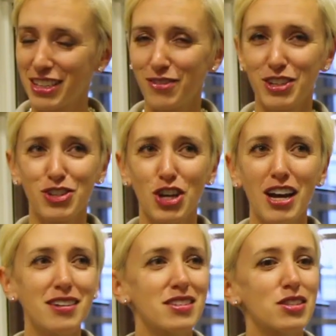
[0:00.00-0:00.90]
Let's give it a
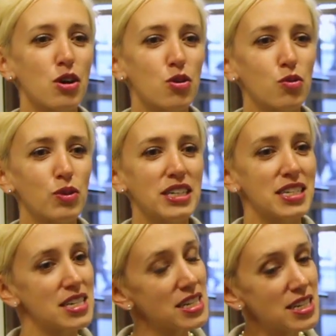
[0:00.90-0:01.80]
shot. So we
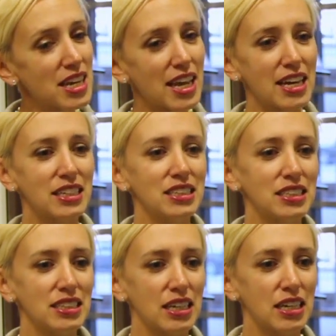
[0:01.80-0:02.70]
did,
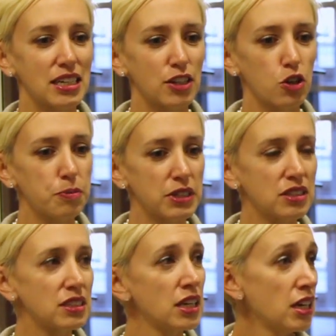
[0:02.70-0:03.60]
and it
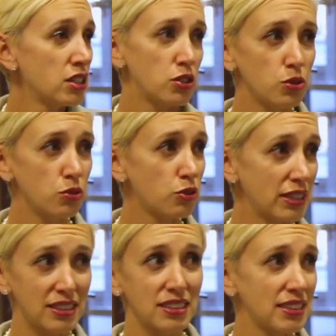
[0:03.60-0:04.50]
opened to
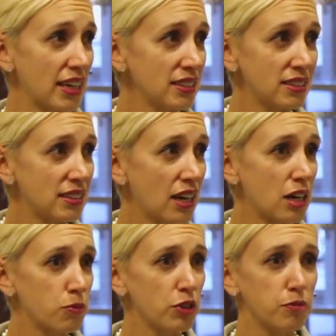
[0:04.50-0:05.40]
great success.
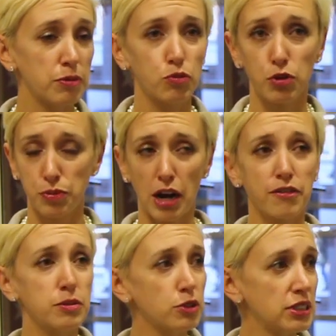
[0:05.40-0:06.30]
We were
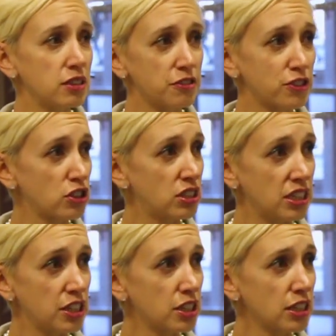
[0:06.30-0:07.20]
profitable in the first
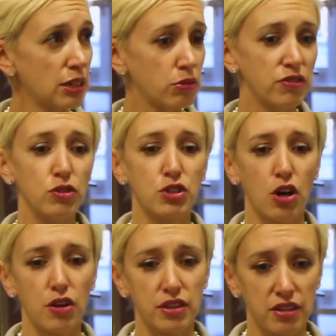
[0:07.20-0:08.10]
year, and we
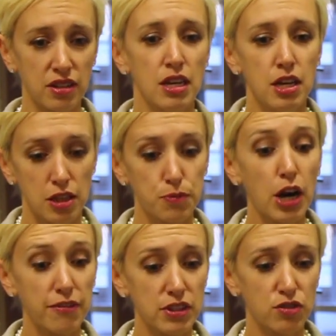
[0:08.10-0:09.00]
used all the
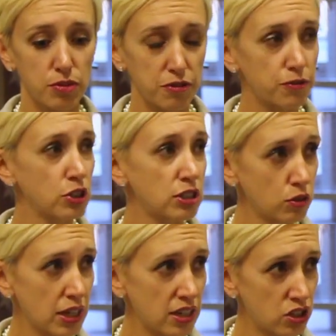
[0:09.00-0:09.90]
profits from the first
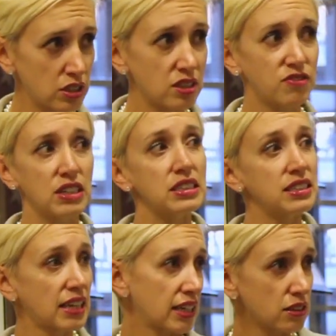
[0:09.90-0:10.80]
location to fund
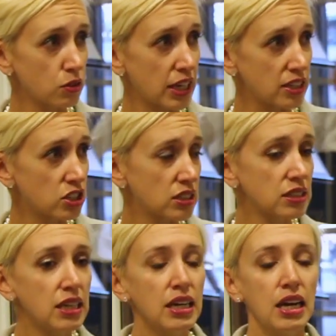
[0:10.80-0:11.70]
the second
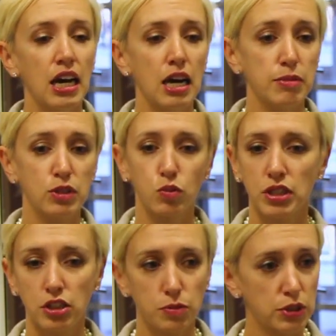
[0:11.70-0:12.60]
location. It's
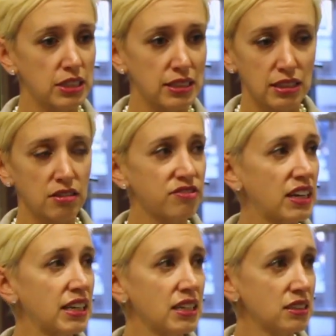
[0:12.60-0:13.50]
100%
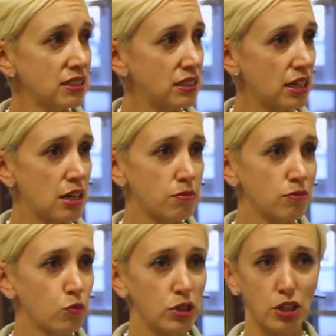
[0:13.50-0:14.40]
self-financed,
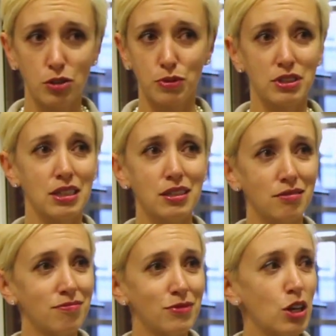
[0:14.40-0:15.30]

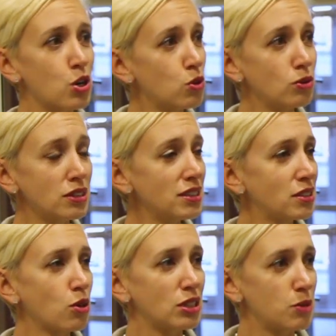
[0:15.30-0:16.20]
100% owned,
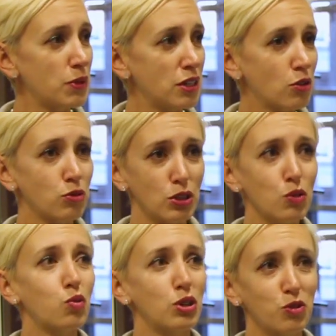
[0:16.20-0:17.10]
so it's been a
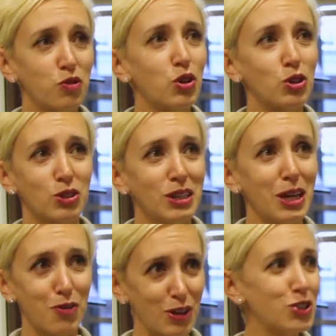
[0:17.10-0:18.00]
really wonderful
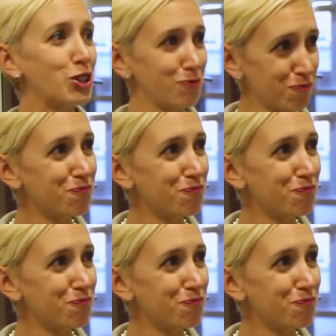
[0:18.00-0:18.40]
adventure.